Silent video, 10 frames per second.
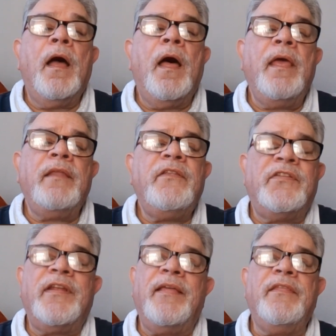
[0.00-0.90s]
I
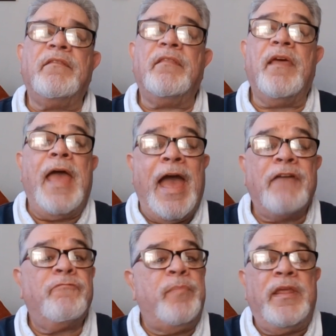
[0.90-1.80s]
understand that there
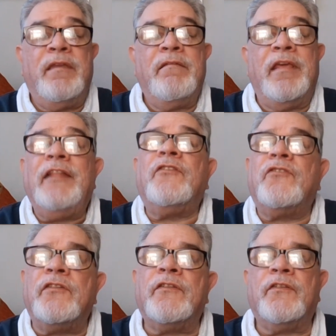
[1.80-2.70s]
have been
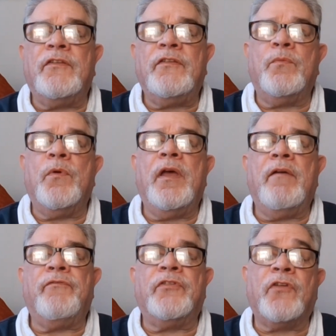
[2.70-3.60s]
instances
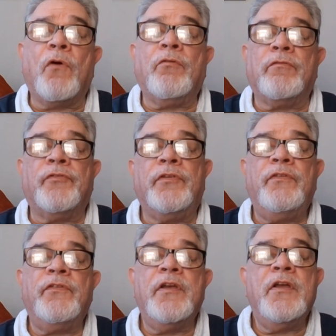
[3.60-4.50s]
where
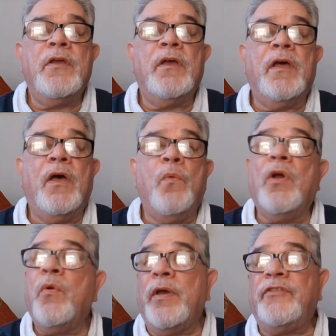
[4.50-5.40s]
photographers
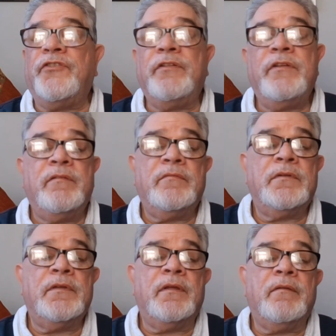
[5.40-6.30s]
were questioned,
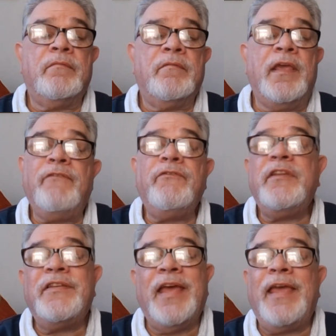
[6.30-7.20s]
even
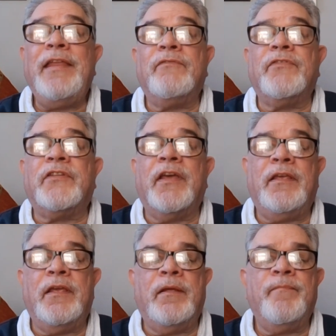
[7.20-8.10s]
detained for
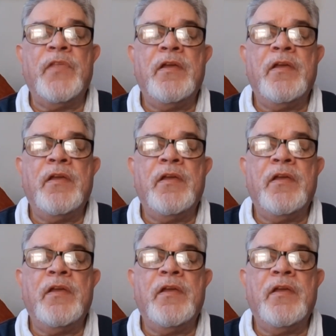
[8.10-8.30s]
taking